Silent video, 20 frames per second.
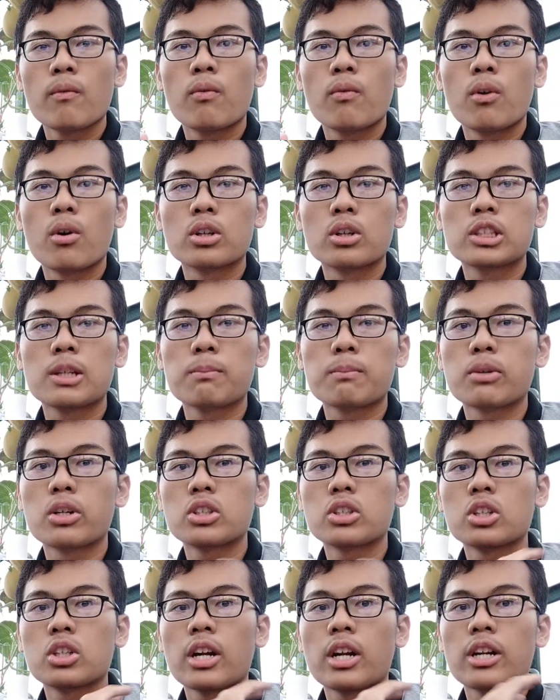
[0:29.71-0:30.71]
for
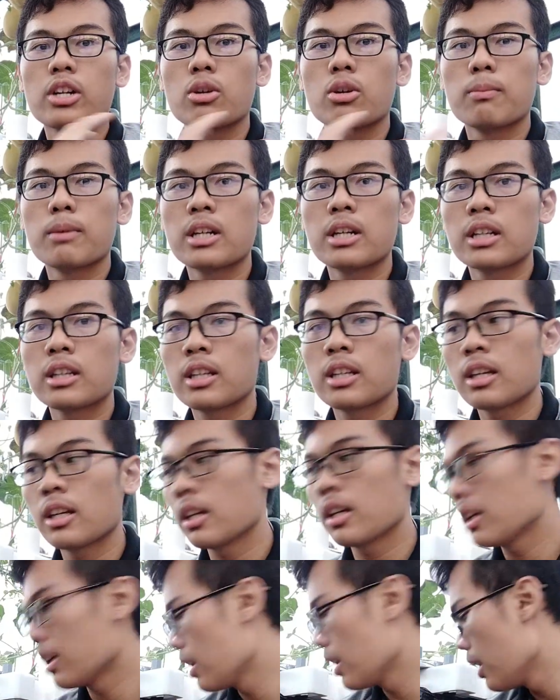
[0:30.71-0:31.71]
temperature and
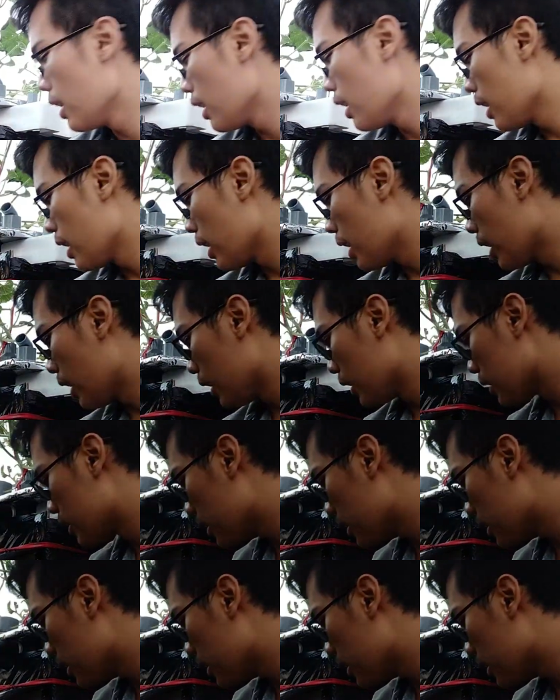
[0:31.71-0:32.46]
humidity. It'll